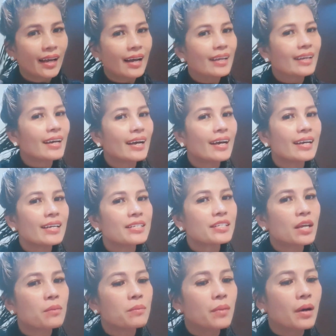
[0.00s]
Hi
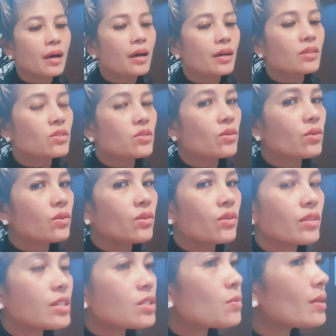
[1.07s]
guys, I'm back.
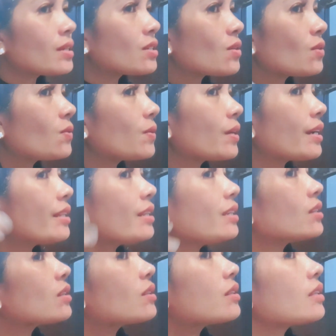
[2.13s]
So, this one is
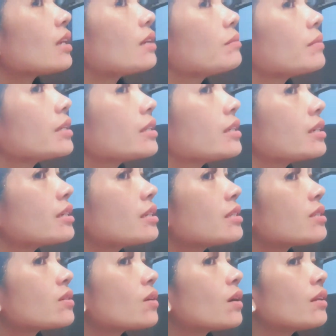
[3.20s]
already 10
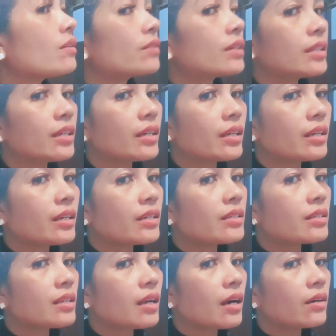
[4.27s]
minutes. So, I already
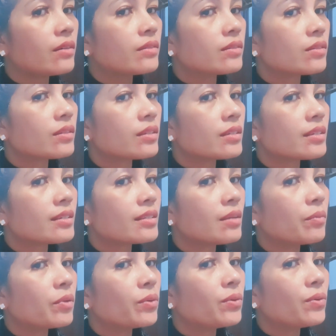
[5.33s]
rinsed out. So, this is
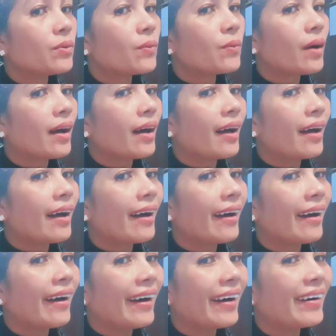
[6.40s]
the blue.
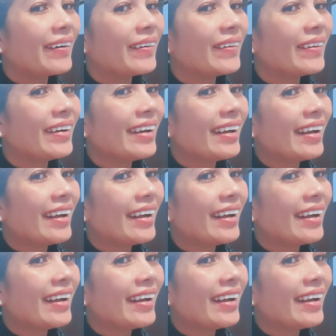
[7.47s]
Wow.